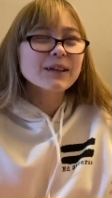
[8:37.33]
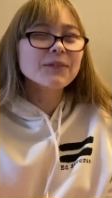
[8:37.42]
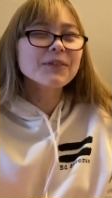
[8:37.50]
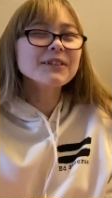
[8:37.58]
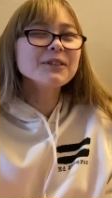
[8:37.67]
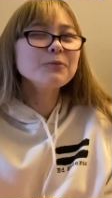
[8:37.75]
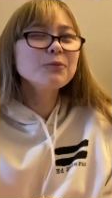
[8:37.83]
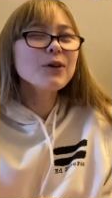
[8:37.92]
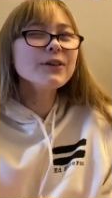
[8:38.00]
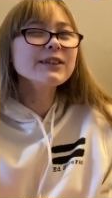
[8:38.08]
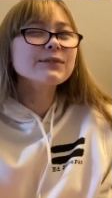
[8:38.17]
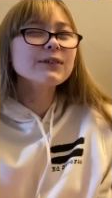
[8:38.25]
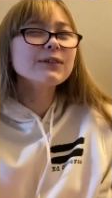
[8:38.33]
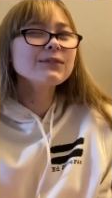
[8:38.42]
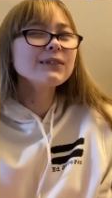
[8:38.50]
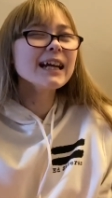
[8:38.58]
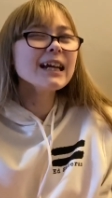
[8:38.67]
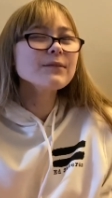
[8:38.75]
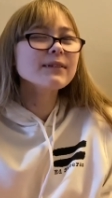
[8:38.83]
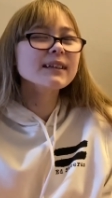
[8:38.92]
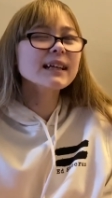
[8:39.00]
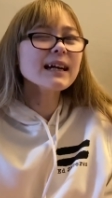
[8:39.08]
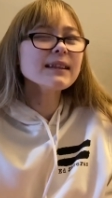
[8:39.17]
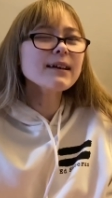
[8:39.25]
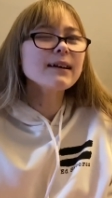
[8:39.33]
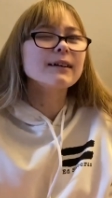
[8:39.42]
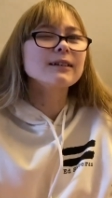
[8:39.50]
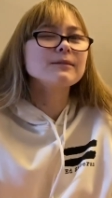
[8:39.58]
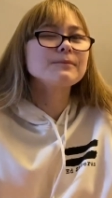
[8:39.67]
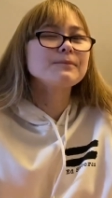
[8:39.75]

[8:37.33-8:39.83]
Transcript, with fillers: It's such a wonderful flavour together.